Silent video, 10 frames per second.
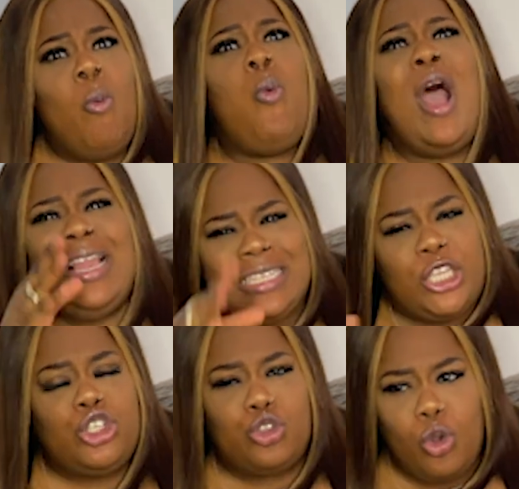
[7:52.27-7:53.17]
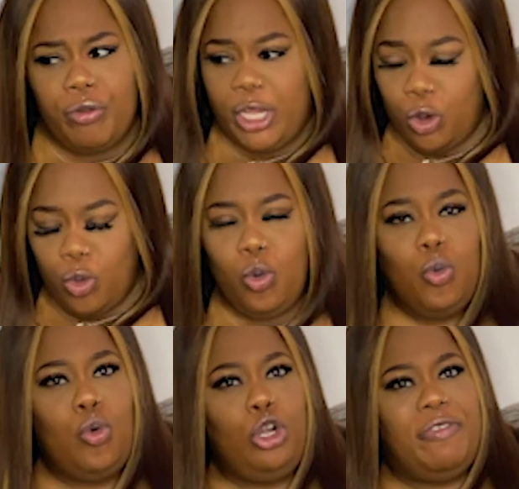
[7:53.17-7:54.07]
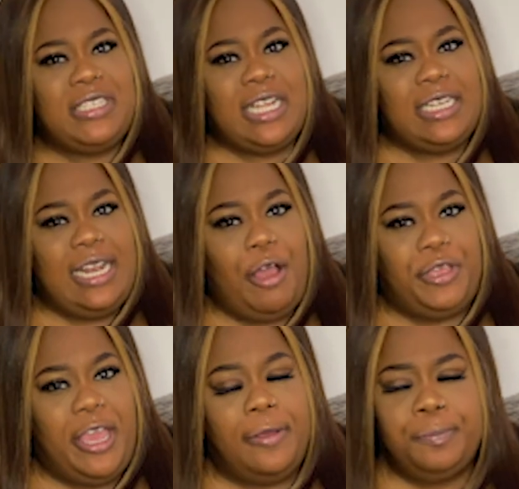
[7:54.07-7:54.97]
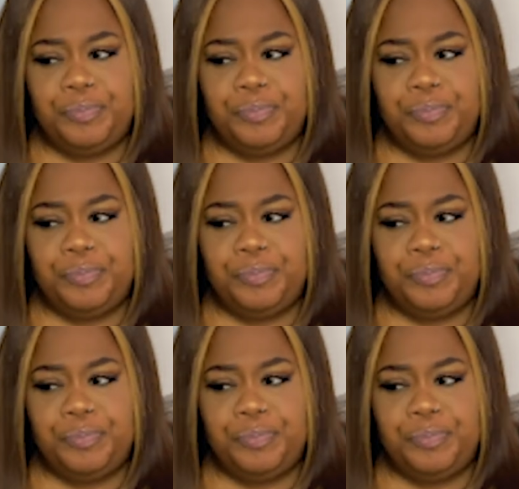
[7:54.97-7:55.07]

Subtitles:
What is the story? Cool, all of a sudden now, yeah?